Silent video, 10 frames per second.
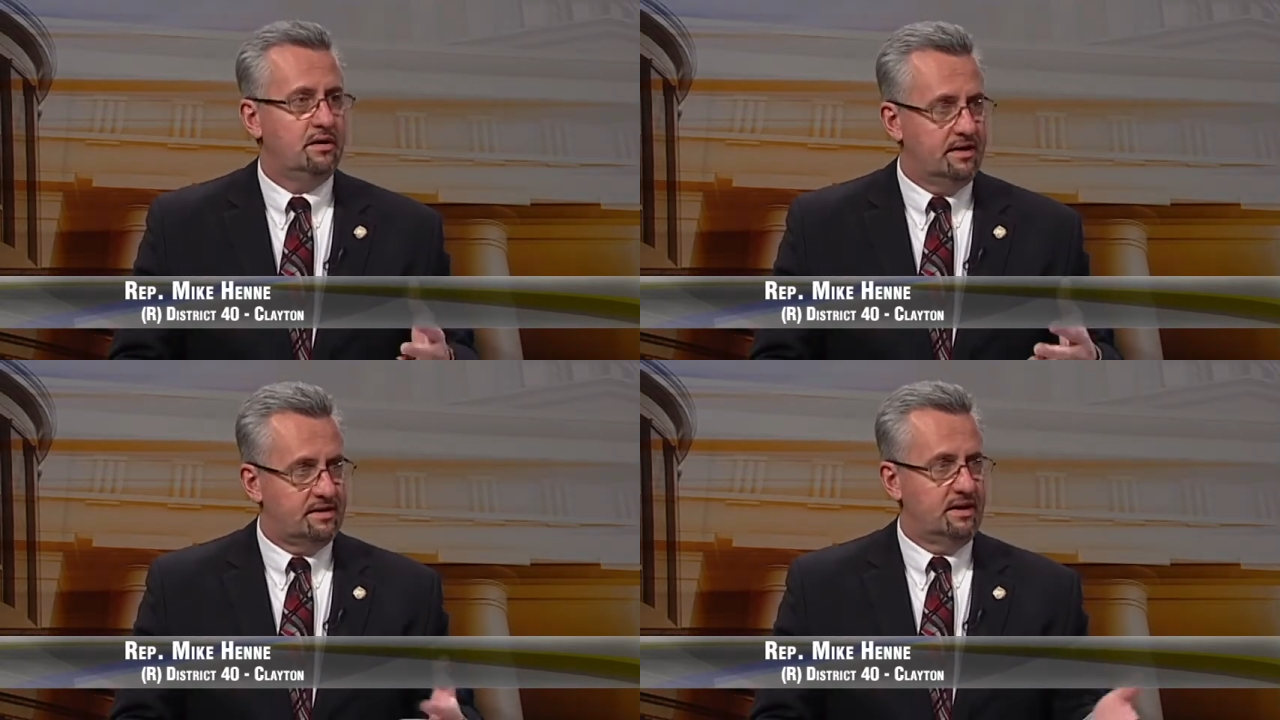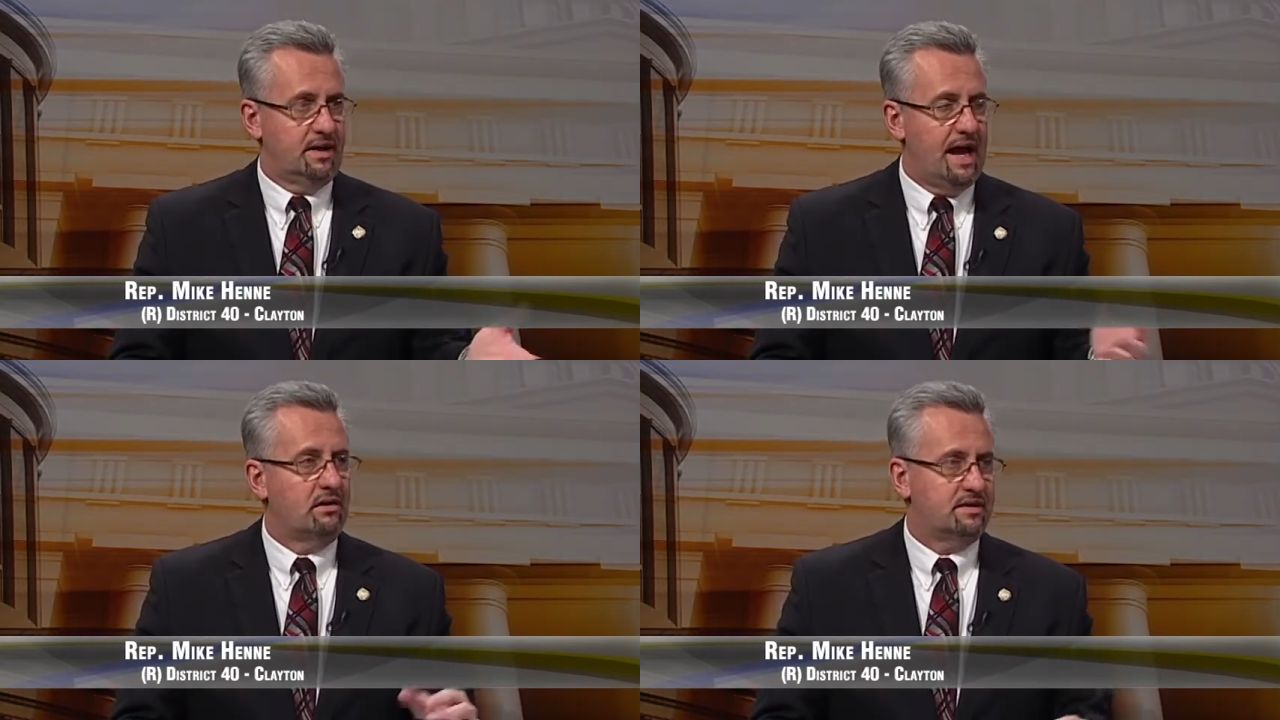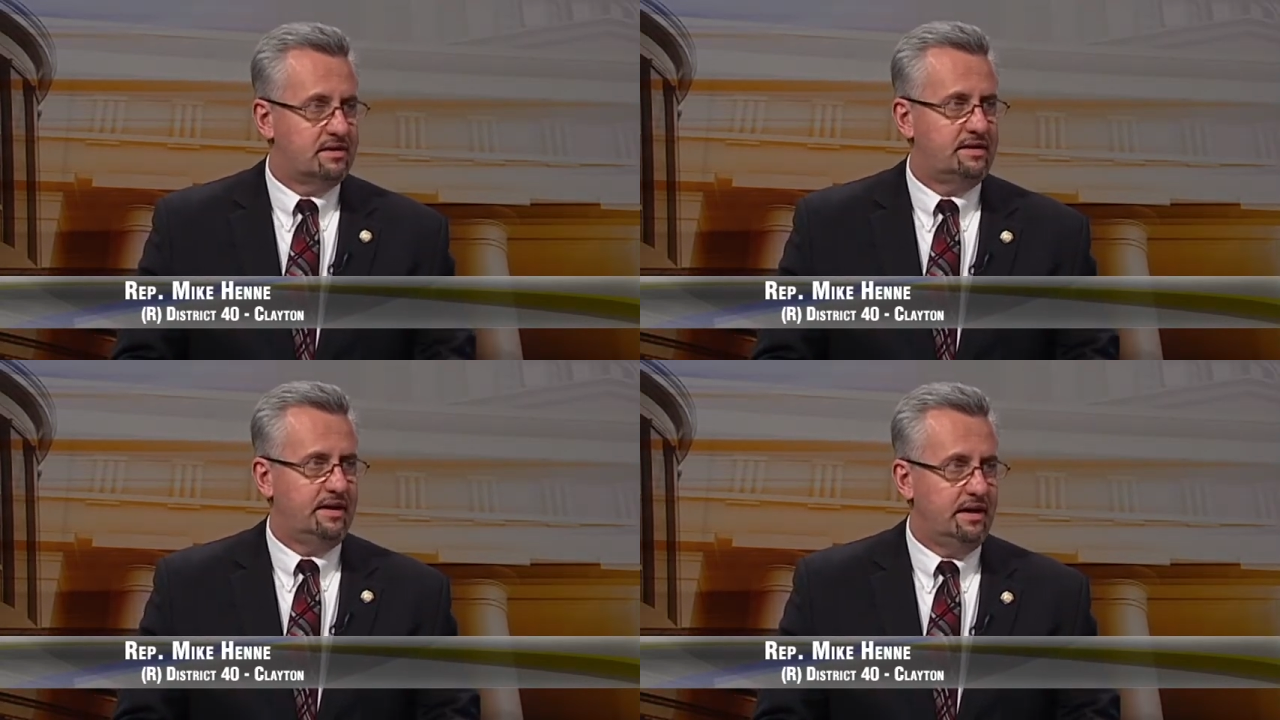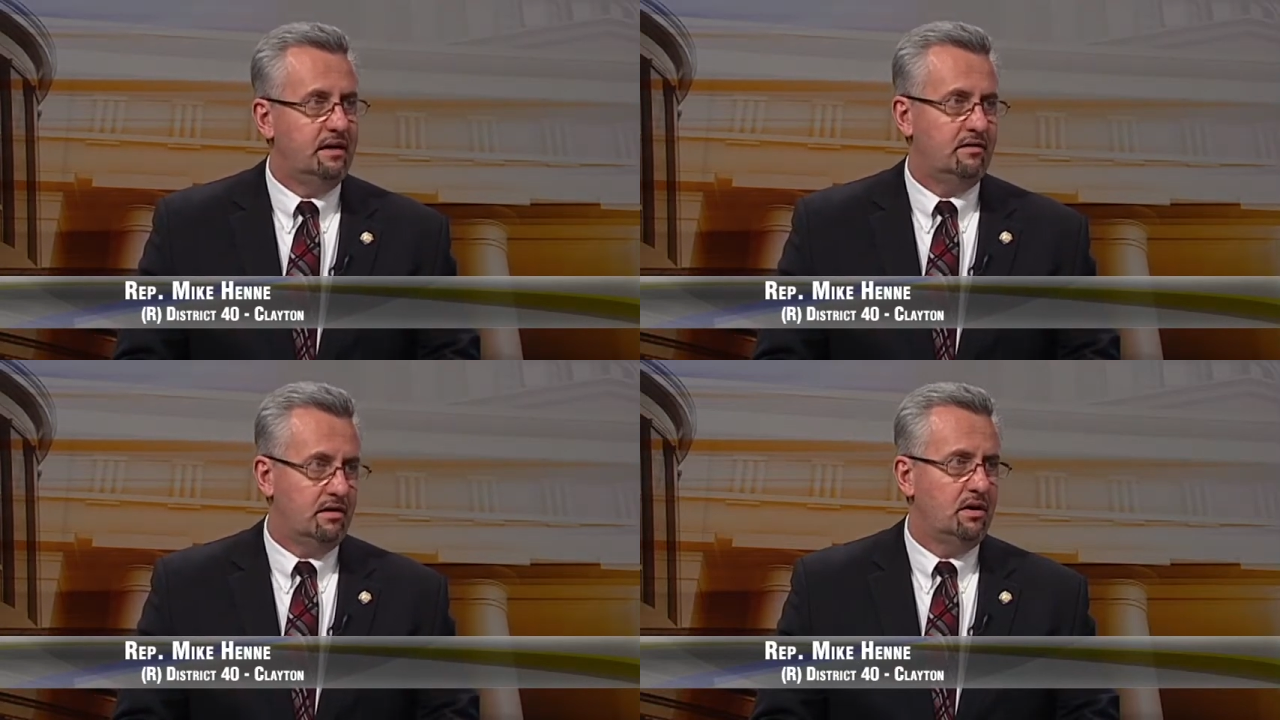This allows the city
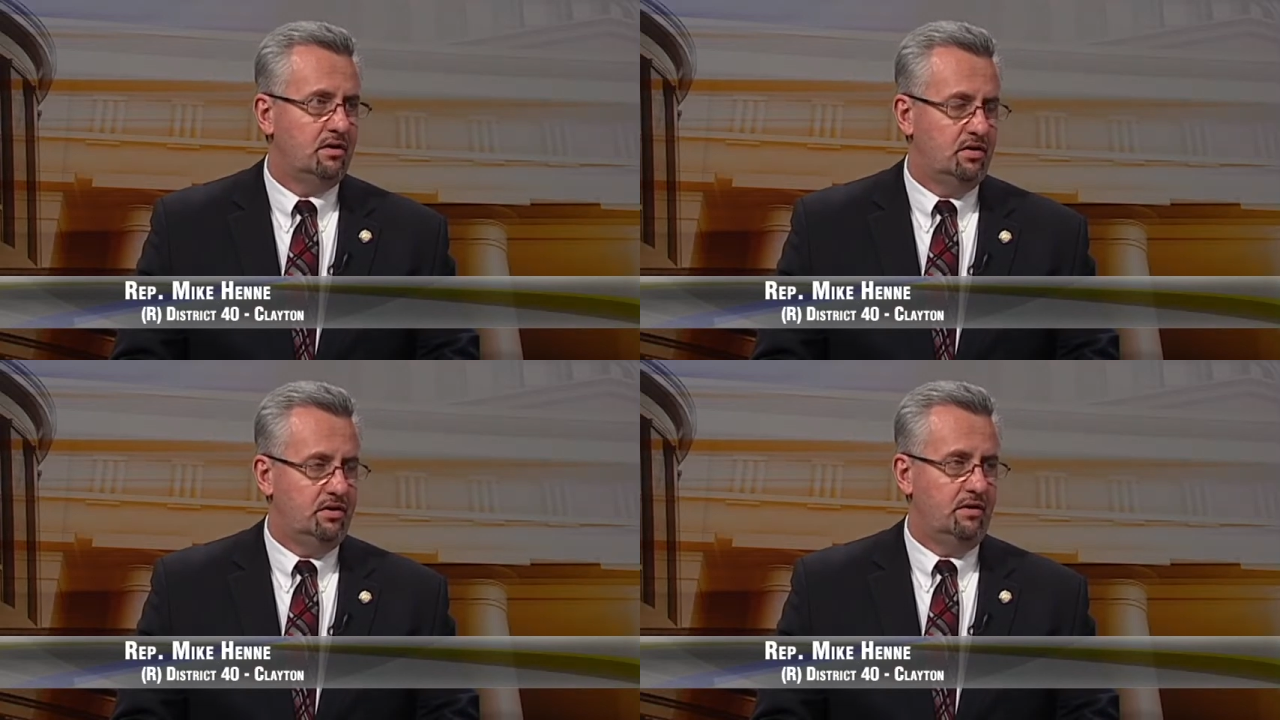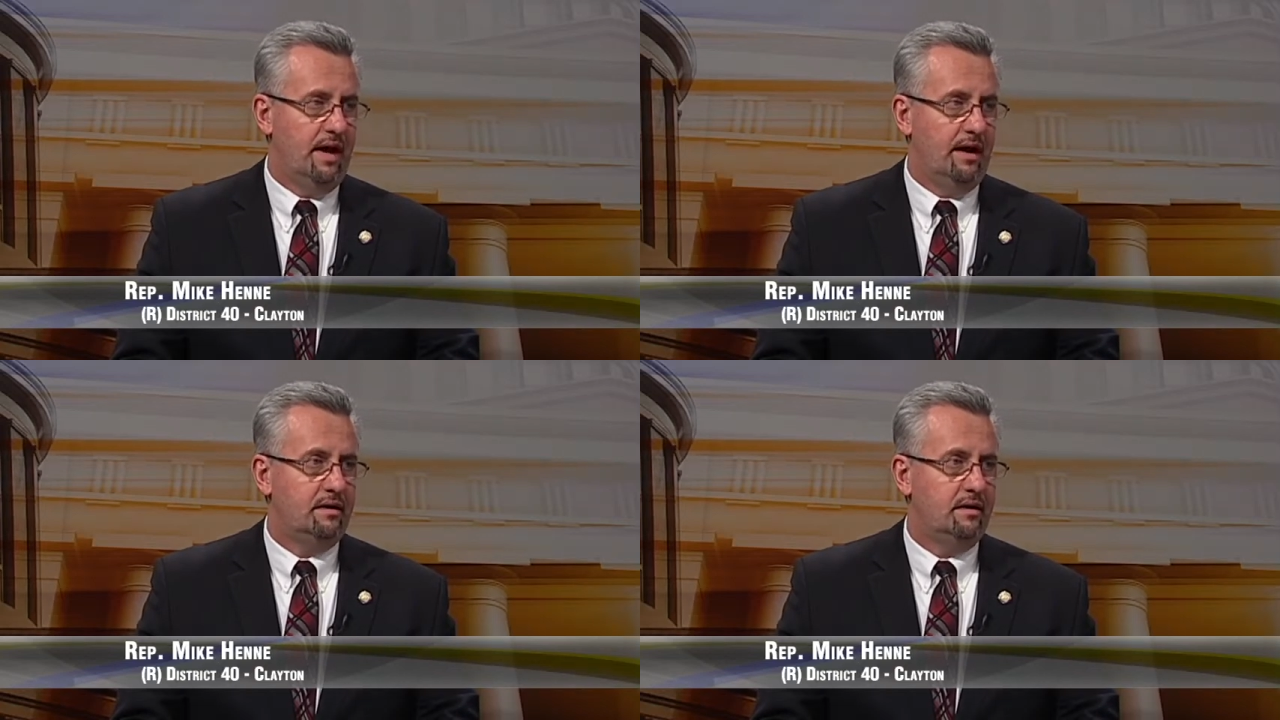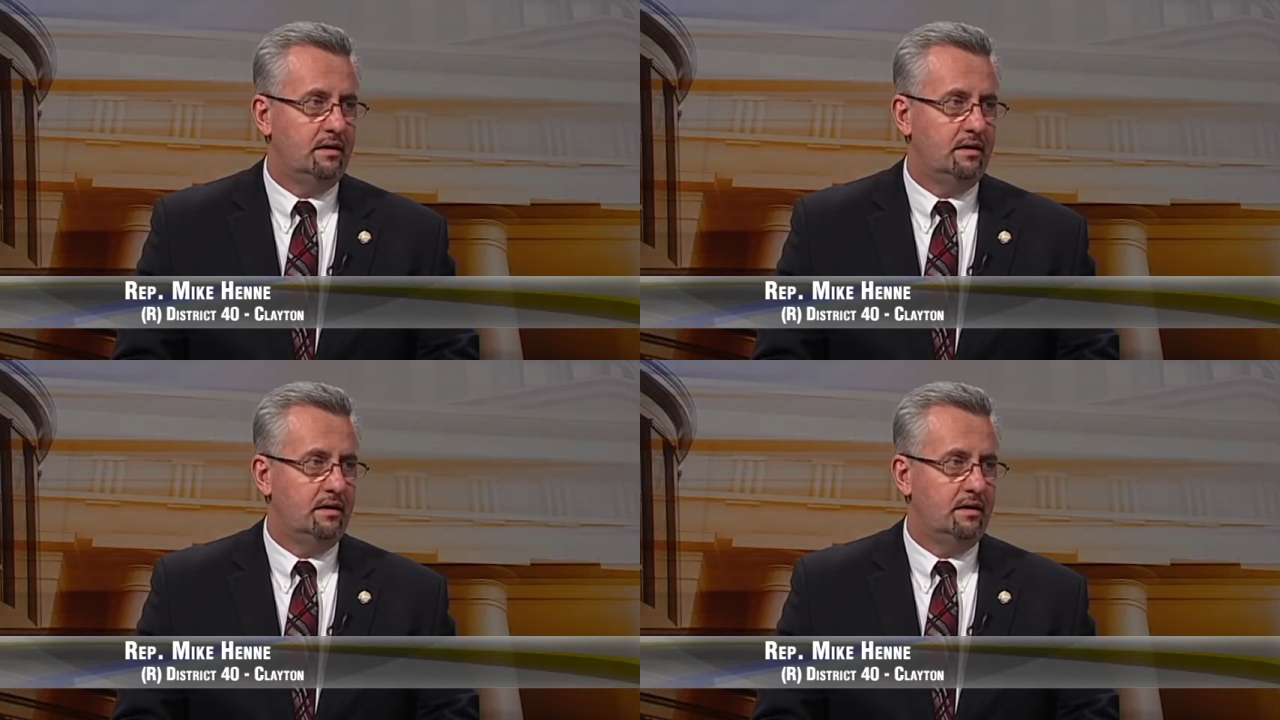to do that.